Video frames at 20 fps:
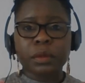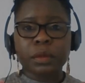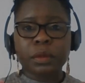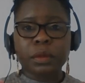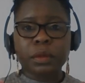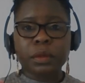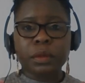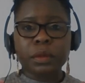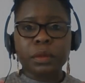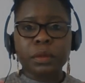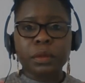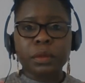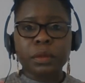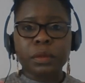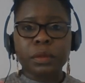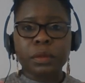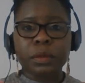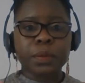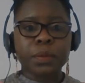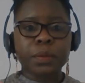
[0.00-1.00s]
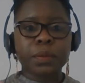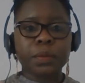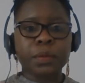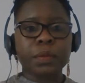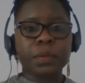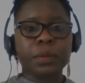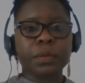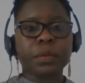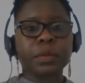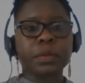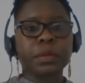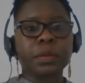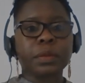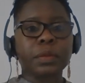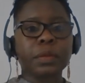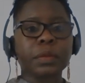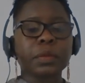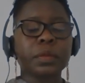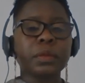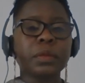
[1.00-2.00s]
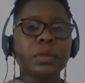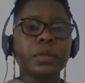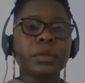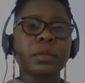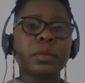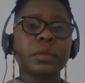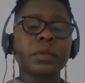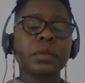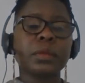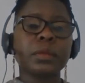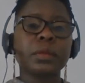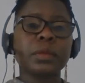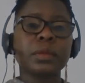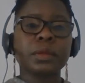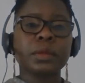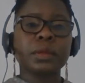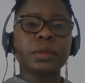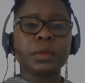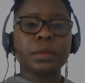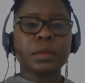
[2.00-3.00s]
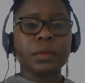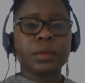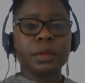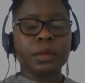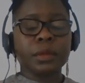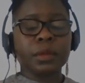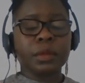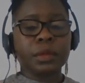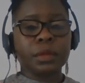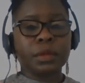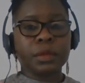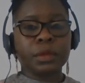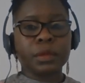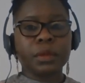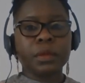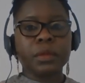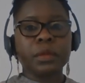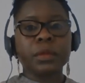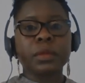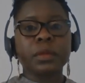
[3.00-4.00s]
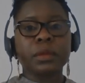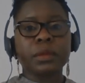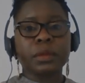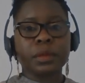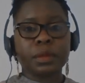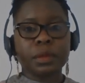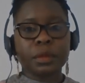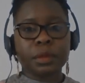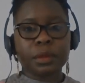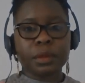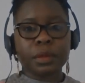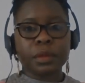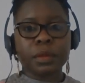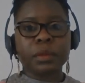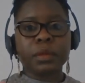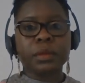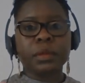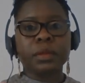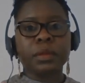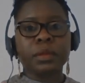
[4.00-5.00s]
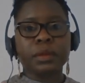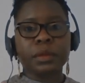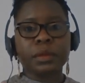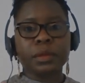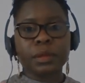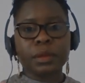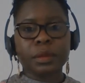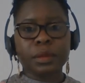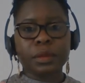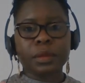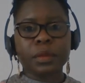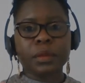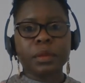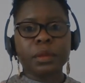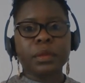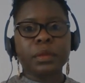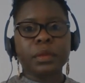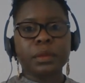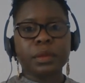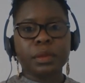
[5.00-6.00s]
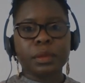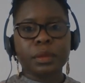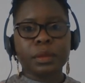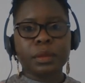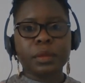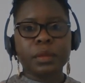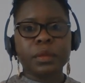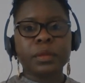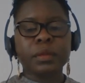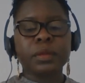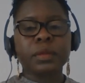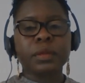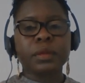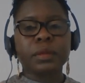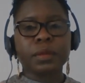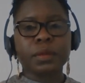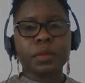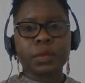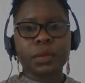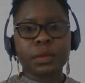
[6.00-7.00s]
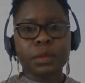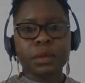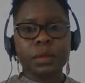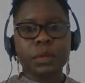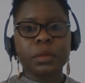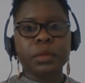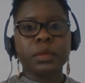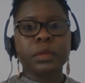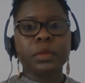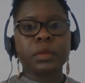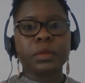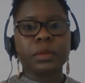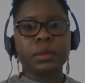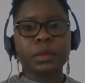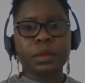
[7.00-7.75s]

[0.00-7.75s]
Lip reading: (not speaking)